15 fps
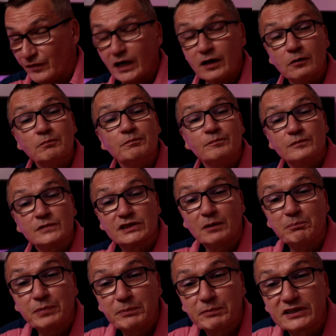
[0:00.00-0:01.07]
now
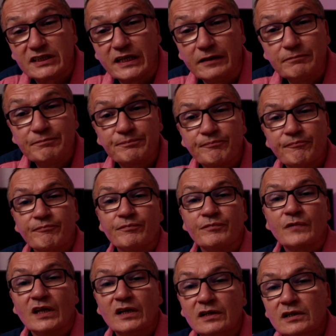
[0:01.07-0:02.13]
some people say
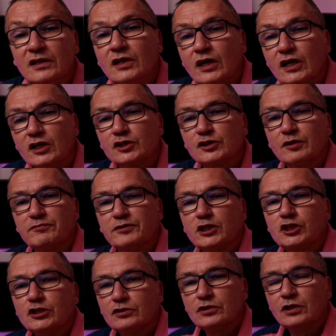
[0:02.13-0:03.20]
it is
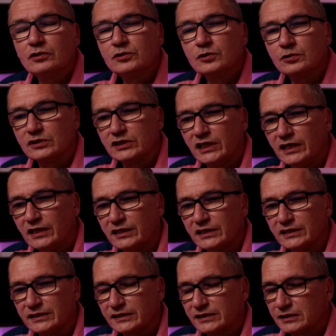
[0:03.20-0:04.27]
sufficient to take
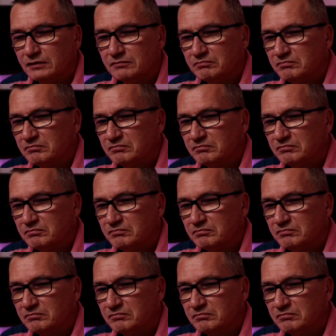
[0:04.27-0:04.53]
this,